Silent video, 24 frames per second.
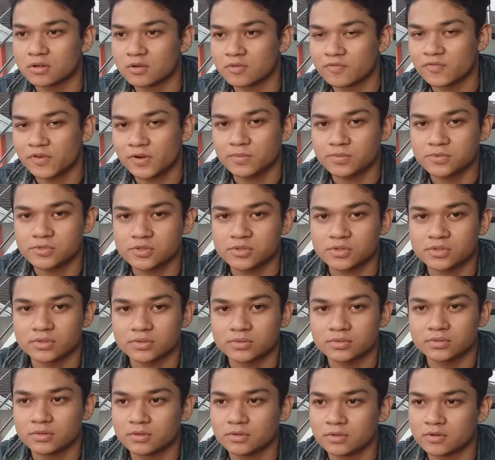verb 2,
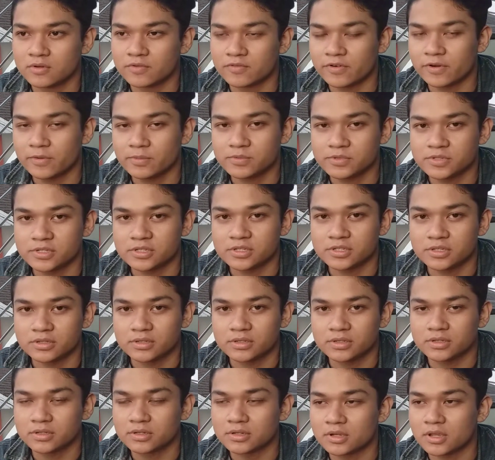verb 3,
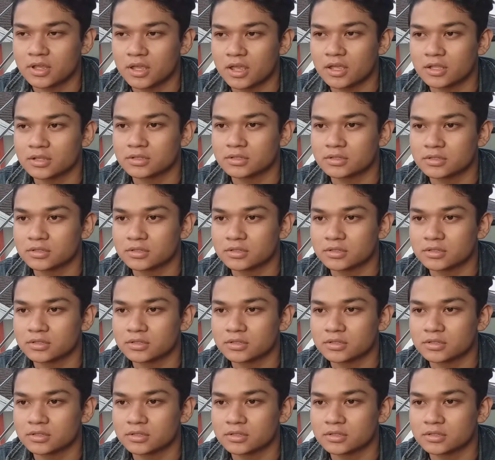and